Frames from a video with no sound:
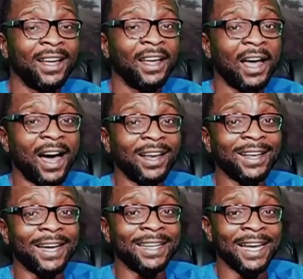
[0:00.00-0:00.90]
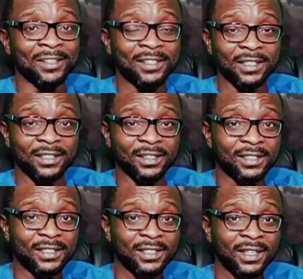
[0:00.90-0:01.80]

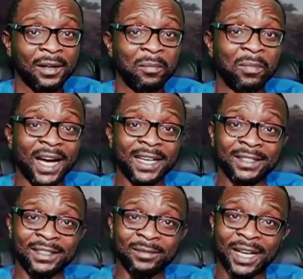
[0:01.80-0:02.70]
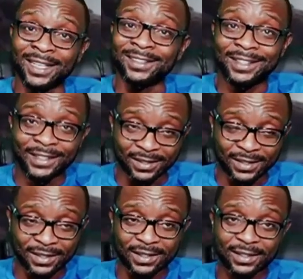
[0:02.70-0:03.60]
alliances, by at
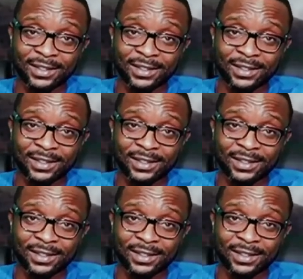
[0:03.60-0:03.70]
least